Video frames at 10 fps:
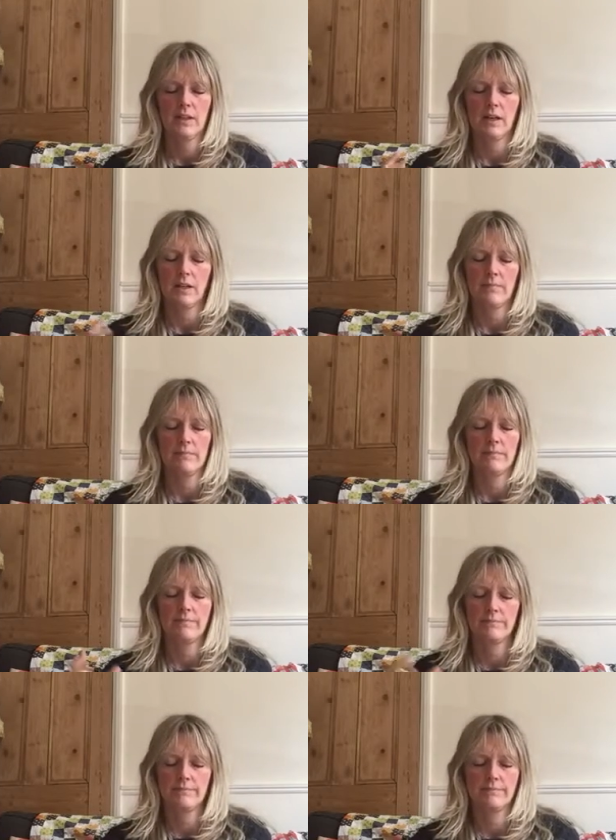Um,
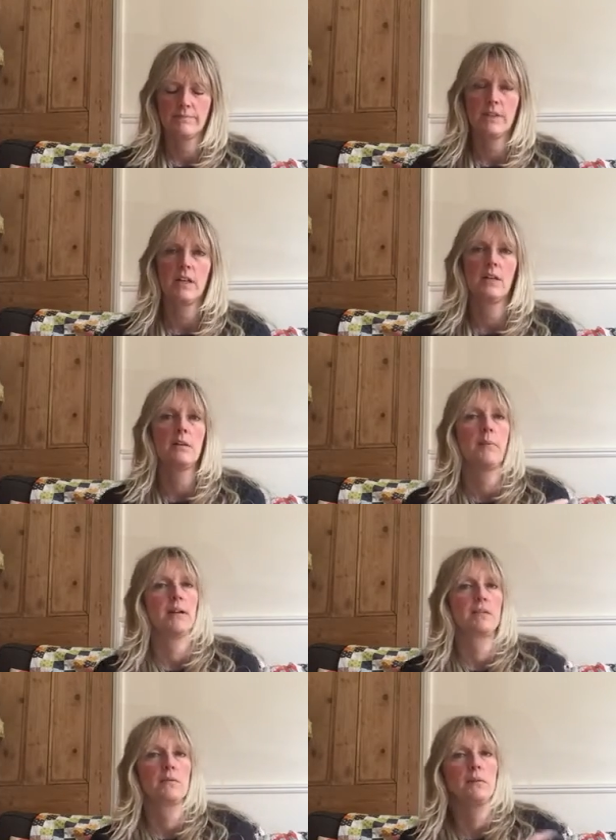another
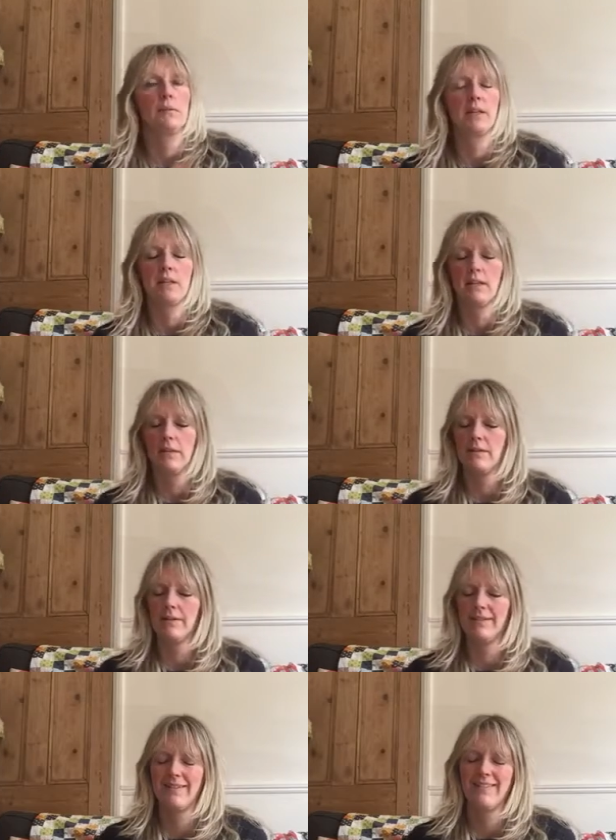patchwork blanket
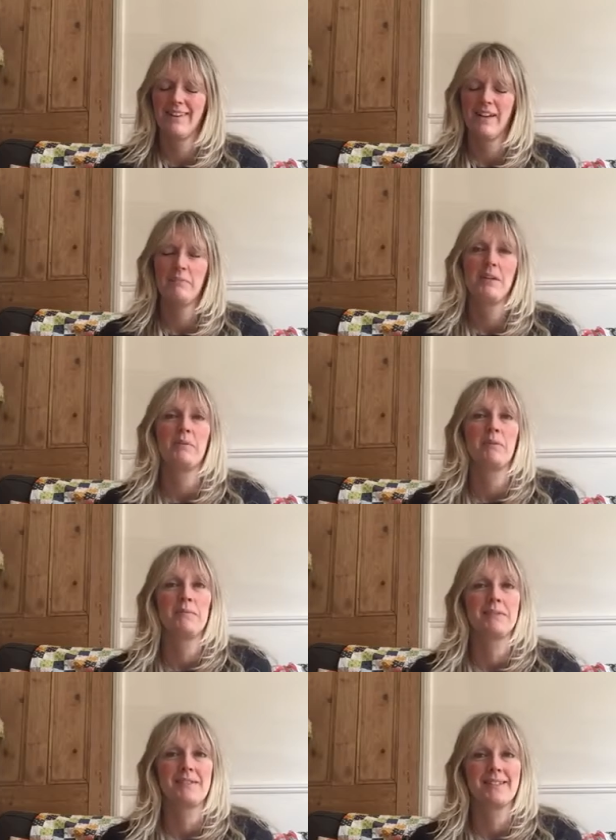made by
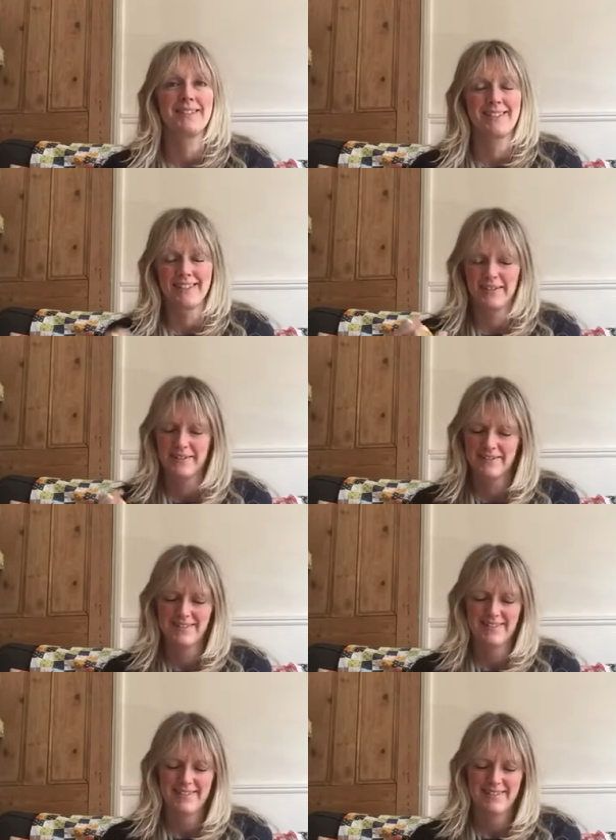my sister,
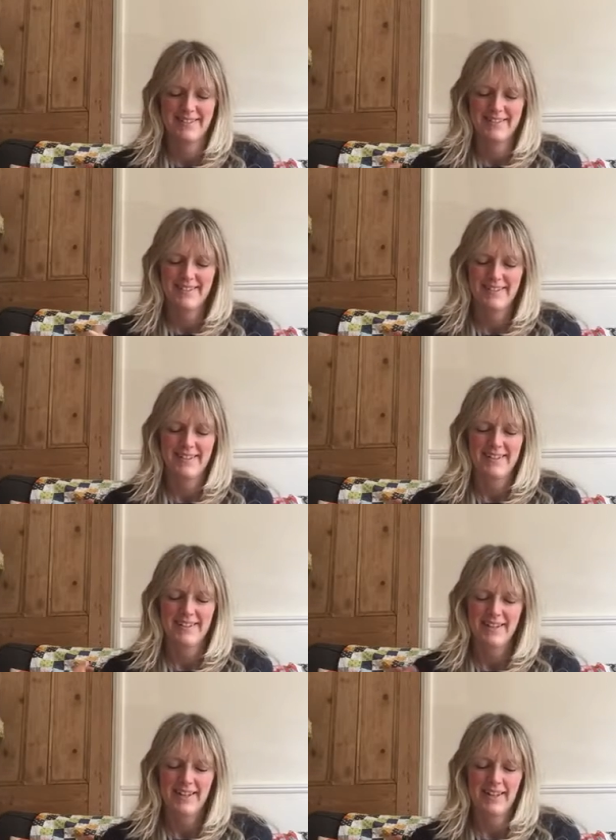
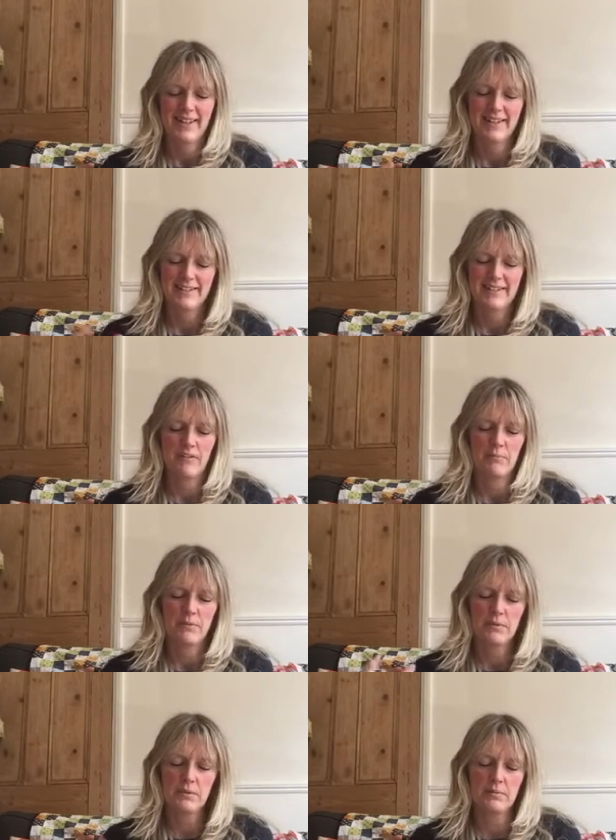and I've
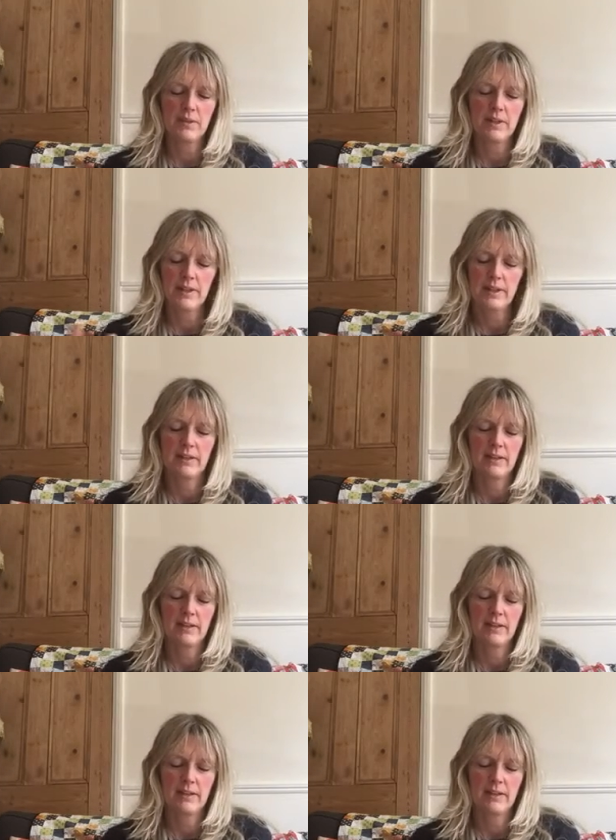brought my